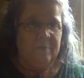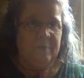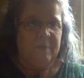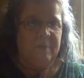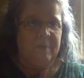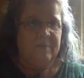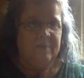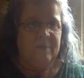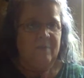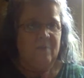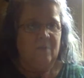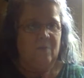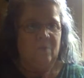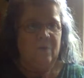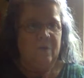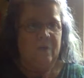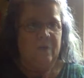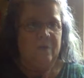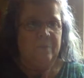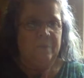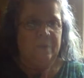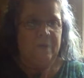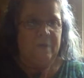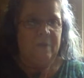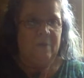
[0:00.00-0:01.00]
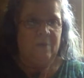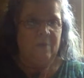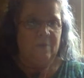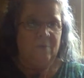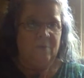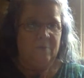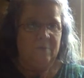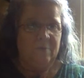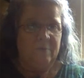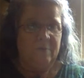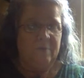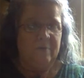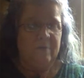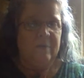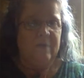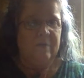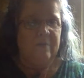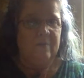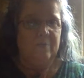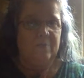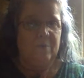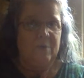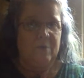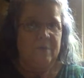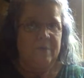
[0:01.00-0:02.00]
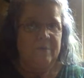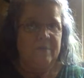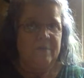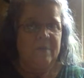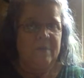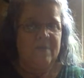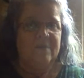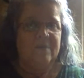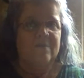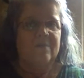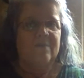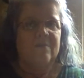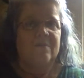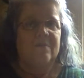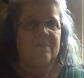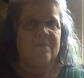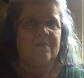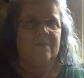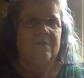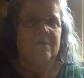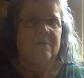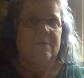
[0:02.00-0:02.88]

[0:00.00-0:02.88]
because I don't want anybody hurt in the process.